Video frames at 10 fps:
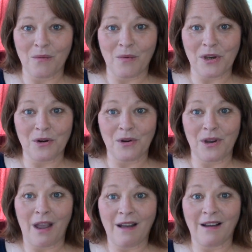When you're
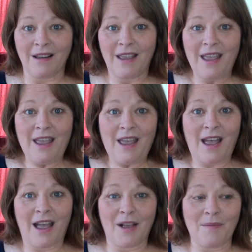young,
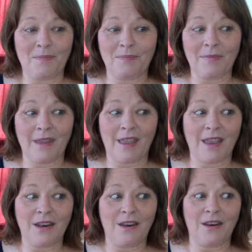
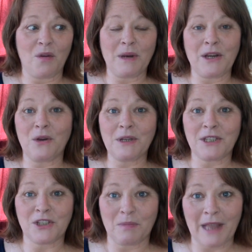nobody
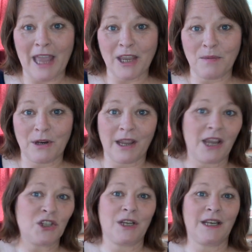notices your plant
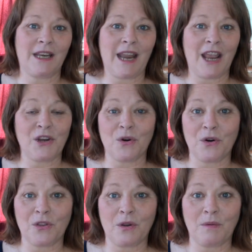communication and your
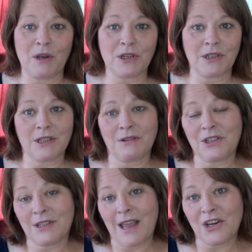earth communication, so it
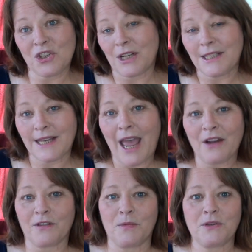just kind of shuts
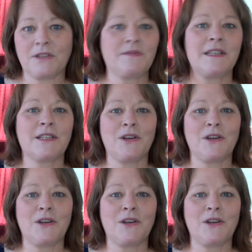down for most of us.